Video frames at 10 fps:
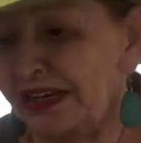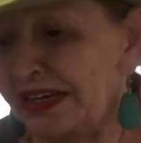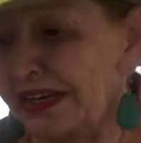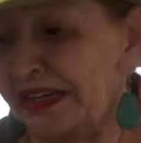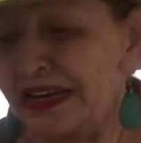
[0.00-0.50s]

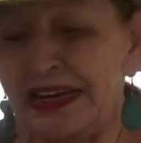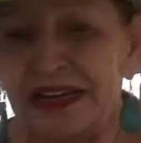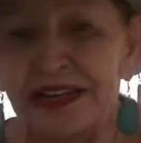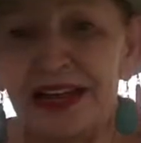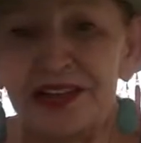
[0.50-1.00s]
And
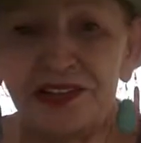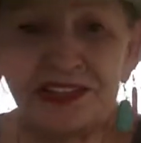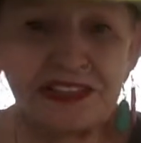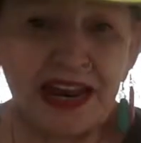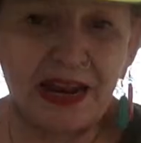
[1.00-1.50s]
again,
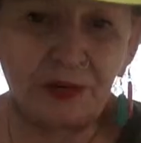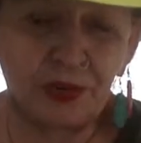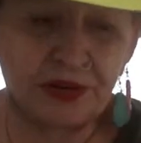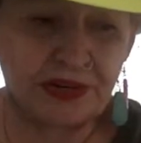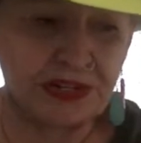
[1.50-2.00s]
understand
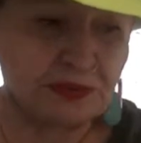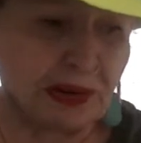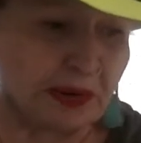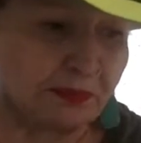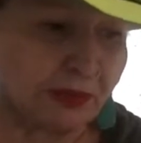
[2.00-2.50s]
where these
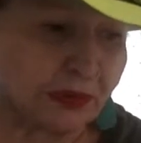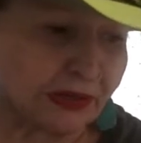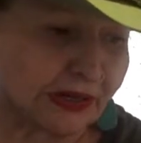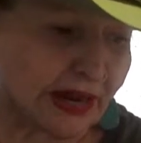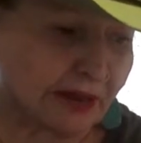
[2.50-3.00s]
people
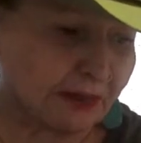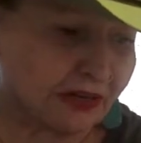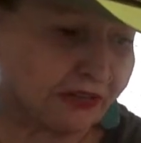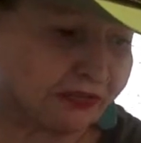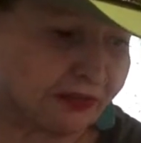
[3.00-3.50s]
are
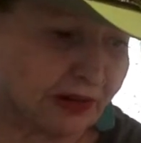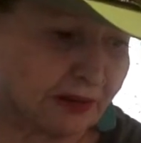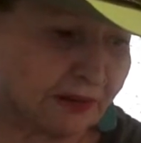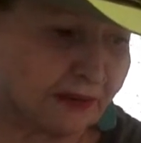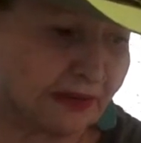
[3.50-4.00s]
coming
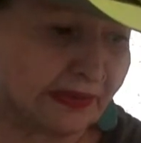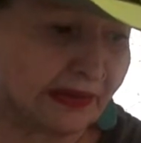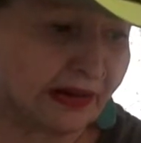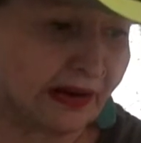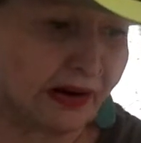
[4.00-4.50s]
from.
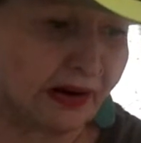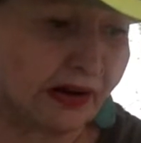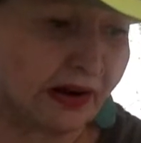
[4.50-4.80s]
They are...